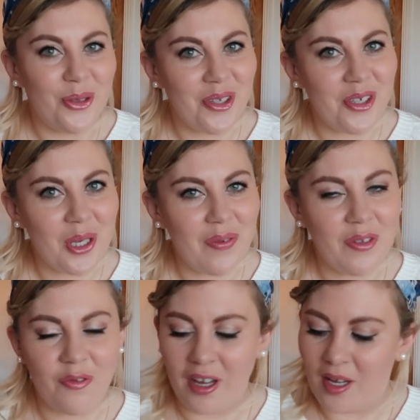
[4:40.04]
Also, to go for
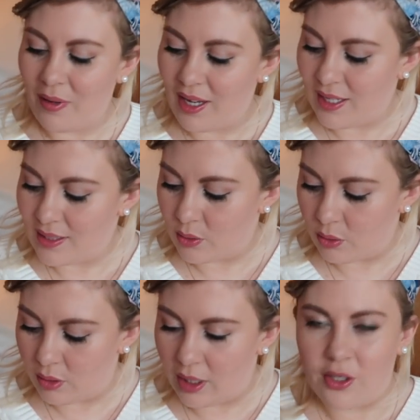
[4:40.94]
the fireplace
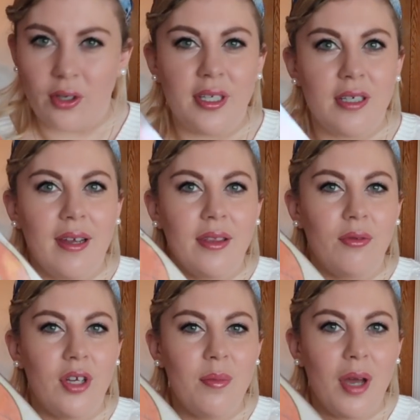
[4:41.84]
or like dotted around the
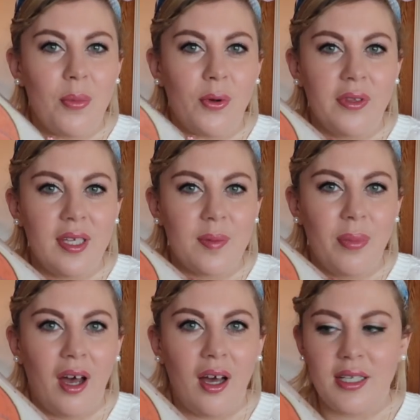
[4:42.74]
room, I bought these
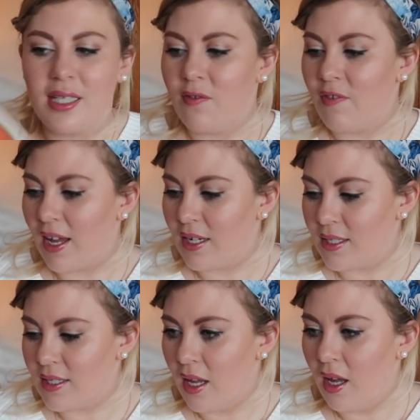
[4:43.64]
party
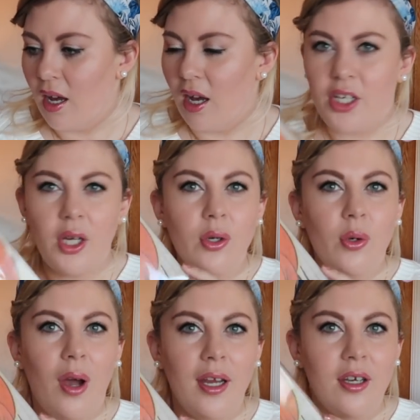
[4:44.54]
fans. I don't
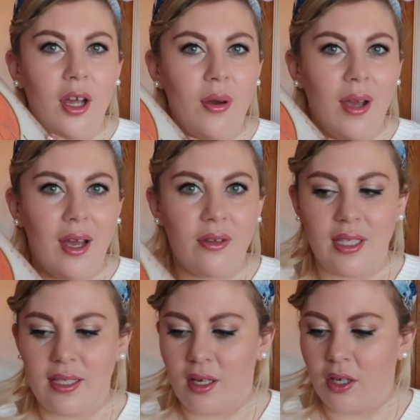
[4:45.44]
quite know how
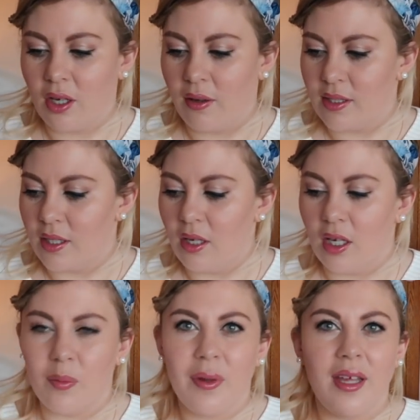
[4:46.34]
these are going to
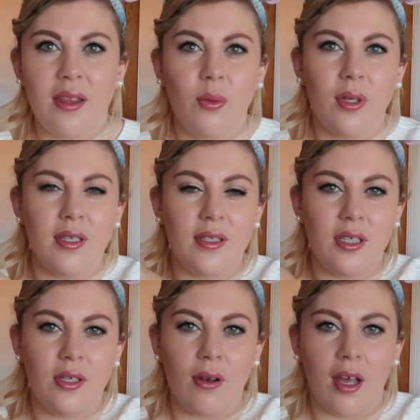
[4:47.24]
look, but they're the ones
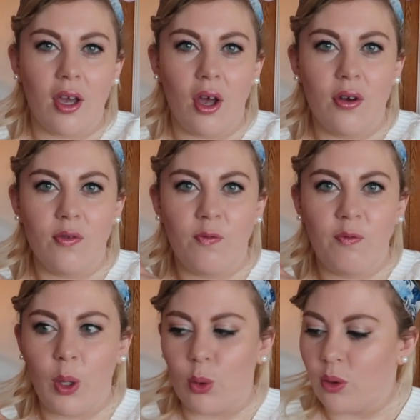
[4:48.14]
that you like
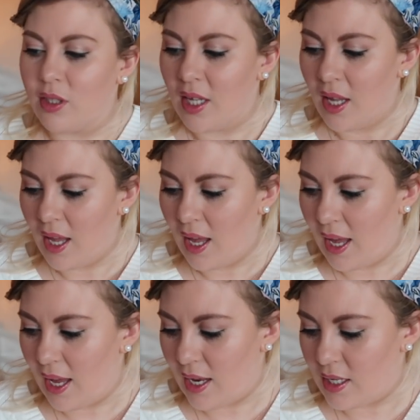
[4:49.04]
unfold
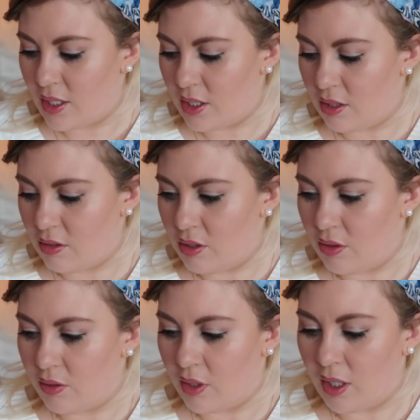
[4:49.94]
and
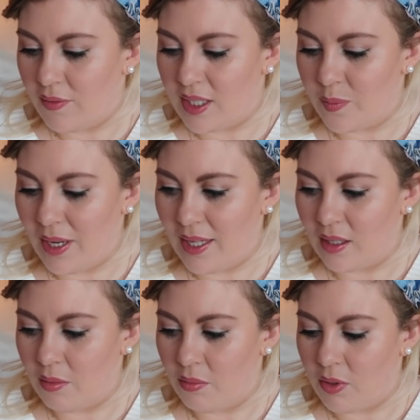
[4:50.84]
you kind of display
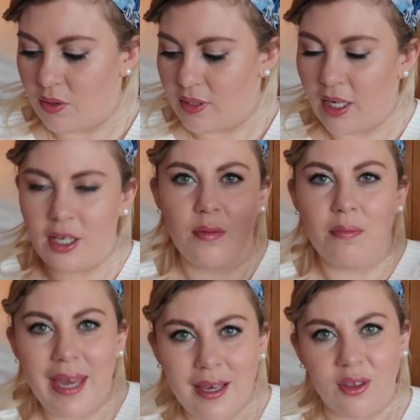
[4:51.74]
them, like you
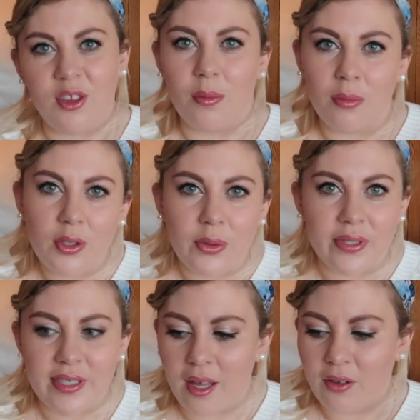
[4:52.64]
make them
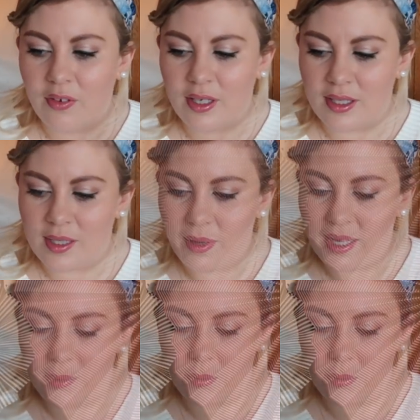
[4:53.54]
yourself and display